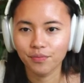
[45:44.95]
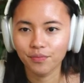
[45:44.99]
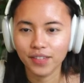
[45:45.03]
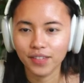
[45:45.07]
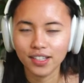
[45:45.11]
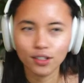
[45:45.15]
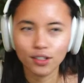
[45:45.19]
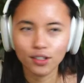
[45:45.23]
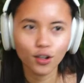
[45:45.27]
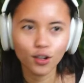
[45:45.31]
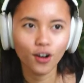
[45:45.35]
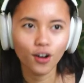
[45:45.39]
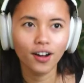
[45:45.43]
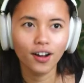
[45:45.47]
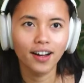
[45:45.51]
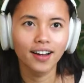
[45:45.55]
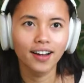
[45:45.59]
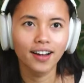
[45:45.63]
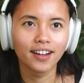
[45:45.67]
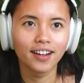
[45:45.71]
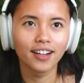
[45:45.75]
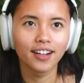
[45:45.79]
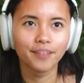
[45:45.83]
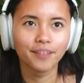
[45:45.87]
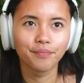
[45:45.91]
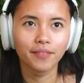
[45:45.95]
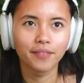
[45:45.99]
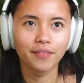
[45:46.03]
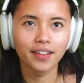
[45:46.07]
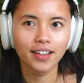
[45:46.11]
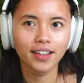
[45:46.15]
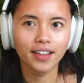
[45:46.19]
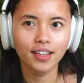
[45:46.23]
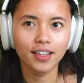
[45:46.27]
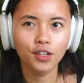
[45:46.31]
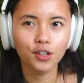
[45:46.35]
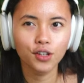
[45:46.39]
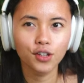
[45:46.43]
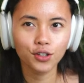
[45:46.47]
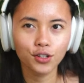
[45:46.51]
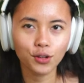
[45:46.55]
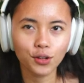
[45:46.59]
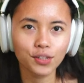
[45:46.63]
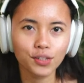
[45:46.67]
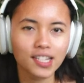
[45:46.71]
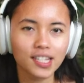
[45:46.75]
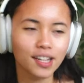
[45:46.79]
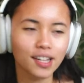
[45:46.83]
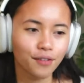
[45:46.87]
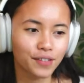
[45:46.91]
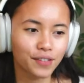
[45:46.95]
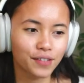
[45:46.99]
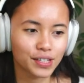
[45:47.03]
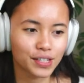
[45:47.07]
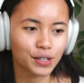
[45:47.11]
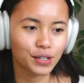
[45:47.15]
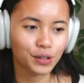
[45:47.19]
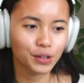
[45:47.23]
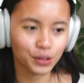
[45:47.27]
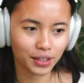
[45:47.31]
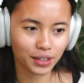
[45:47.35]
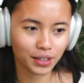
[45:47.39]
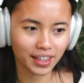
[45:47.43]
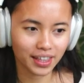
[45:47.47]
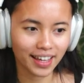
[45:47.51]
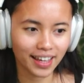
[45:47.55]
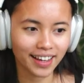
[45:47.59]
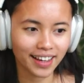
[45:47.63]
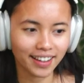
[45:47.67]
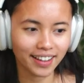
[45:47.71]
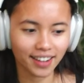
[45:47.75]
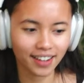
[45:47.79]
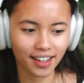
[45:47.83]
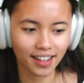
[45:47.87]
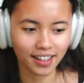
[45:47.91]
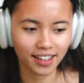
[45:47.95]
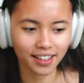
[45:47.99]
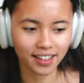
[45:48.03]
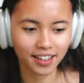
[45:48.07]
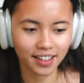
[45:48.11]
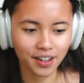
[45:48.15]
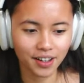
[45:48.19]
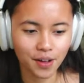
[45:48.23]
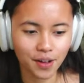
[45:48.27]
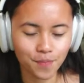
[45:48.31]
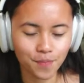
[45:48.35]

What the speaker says: you don't see a physical thing like